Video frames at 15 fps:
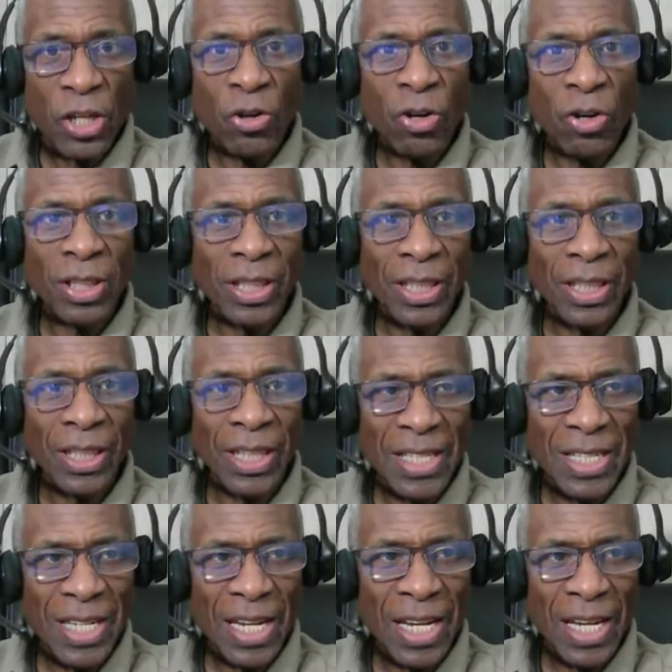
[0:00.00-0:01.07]
your
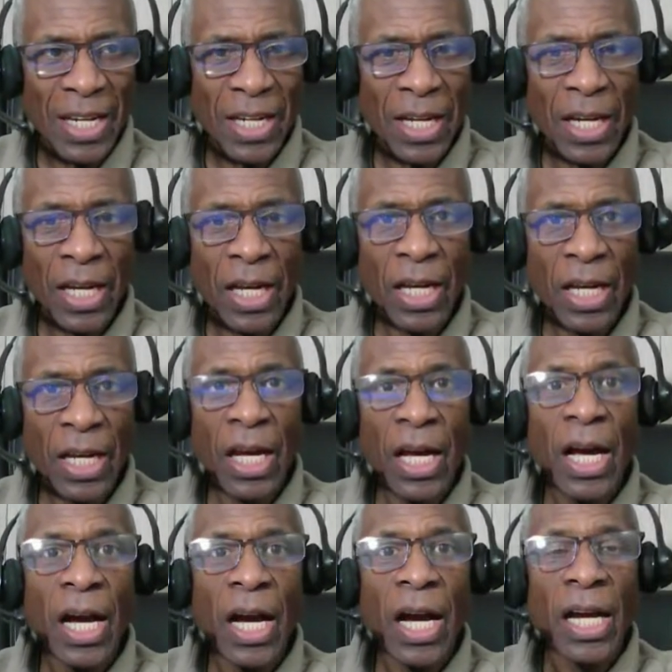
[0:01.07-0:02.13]
LinkedIn
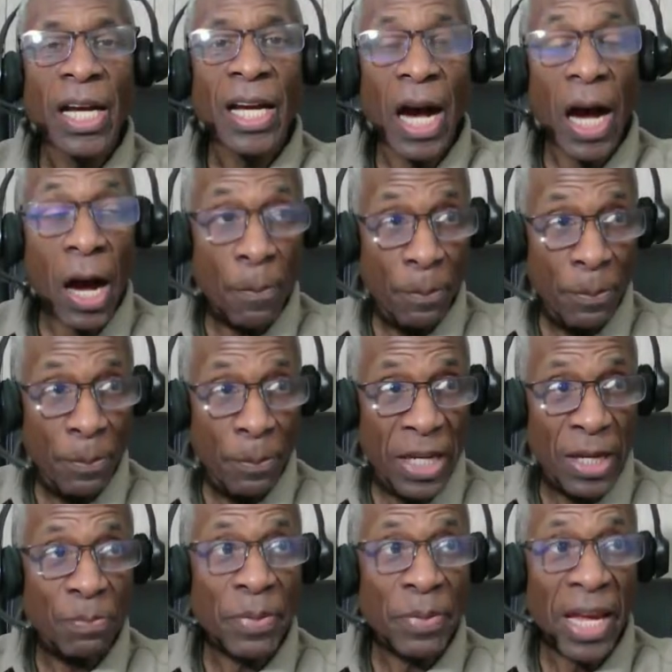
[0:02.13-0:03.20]

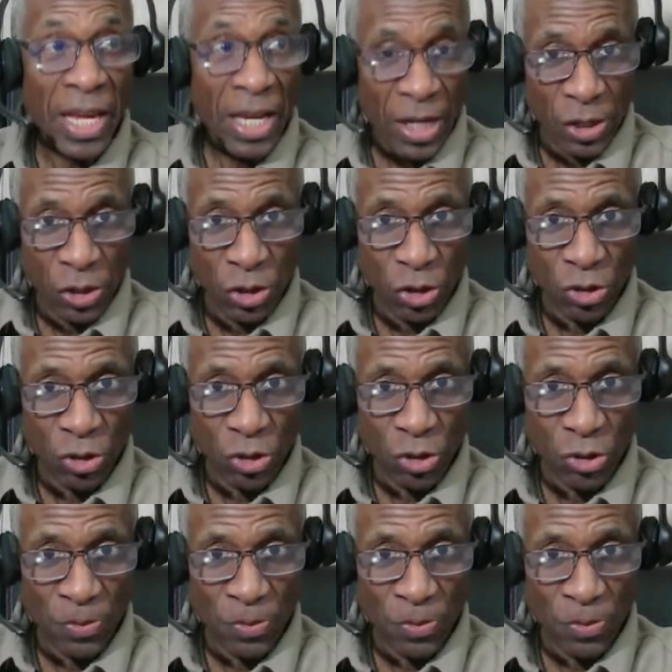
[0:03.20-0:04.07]
company page.